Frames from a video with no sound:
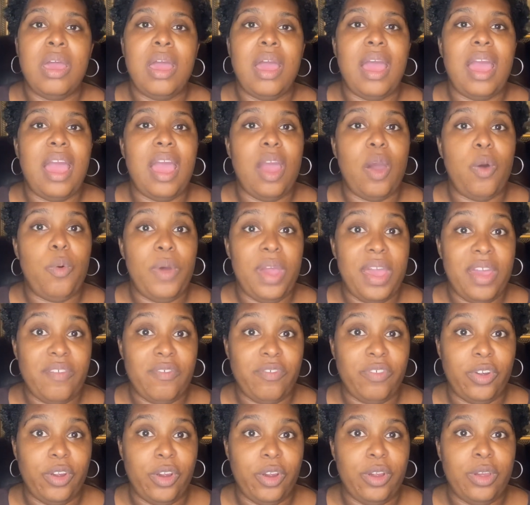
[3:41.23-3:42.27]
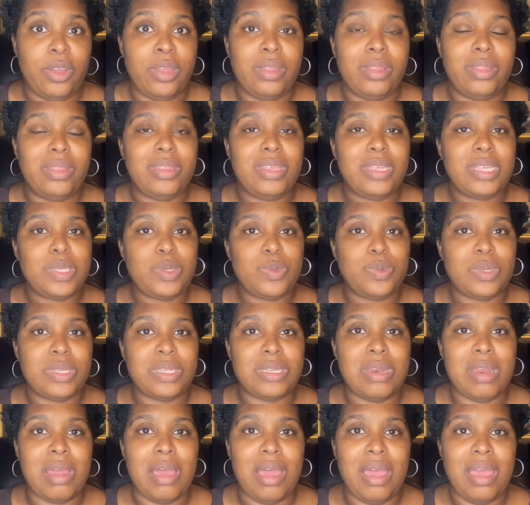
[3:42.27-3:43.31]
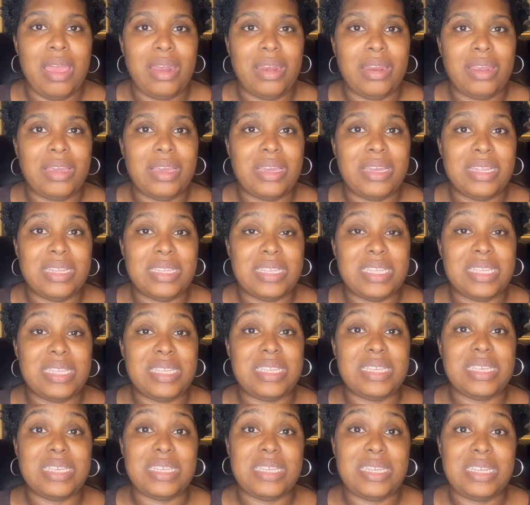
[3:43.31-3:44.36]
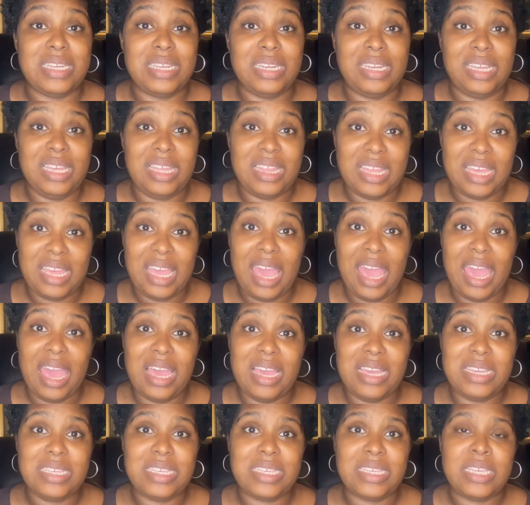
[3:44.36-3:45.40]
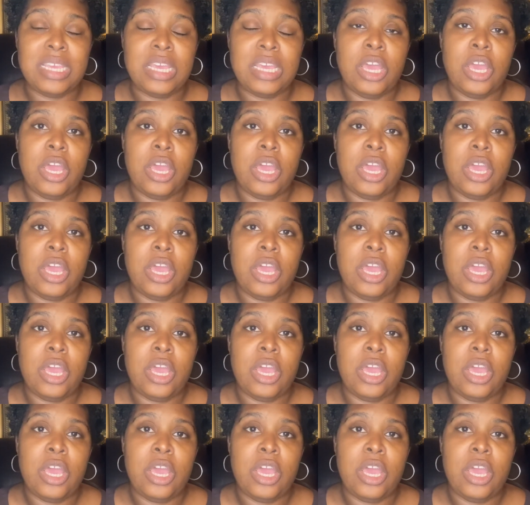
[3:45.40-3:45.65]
However, this was not consistently the case.